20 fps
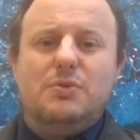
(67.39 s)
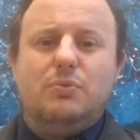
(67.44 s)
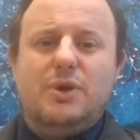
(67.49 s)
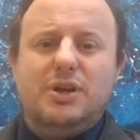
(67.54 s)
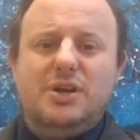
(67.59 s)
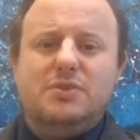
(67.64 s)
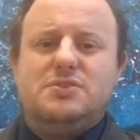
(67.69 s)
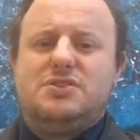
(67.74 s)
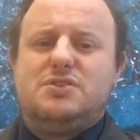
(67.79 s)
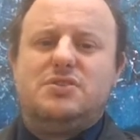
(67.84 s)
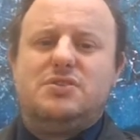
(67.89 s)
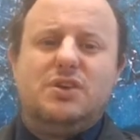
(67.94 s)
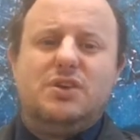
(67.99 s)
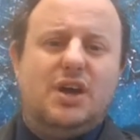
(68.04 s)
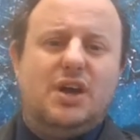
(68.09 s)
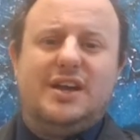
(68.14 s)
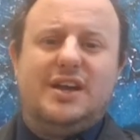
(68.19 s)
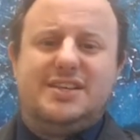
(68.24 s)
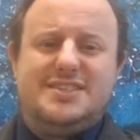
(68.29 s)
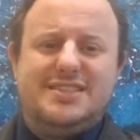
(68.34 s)
When
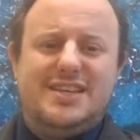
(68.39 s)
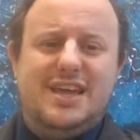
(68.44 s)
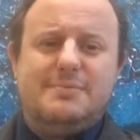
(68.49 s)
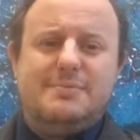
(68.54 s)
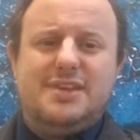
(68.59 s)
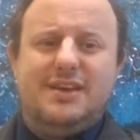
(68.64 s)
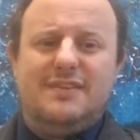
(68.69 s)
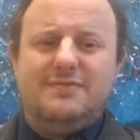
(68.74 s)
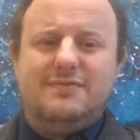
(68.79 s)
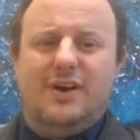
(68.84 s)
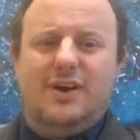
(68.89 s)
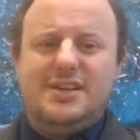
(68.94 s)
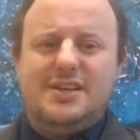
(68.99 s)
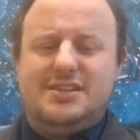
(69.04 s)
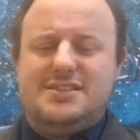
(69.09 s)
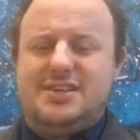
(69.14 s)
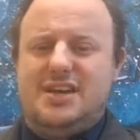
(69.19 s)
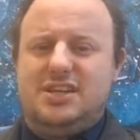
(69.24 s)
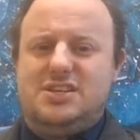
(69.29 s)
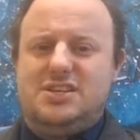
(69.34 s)
you accept the invite,
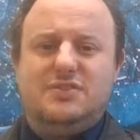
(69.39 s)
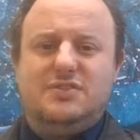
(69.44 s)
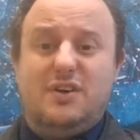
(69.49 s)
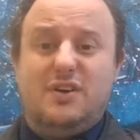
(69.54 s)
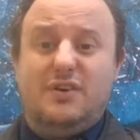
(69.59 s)
it takes you,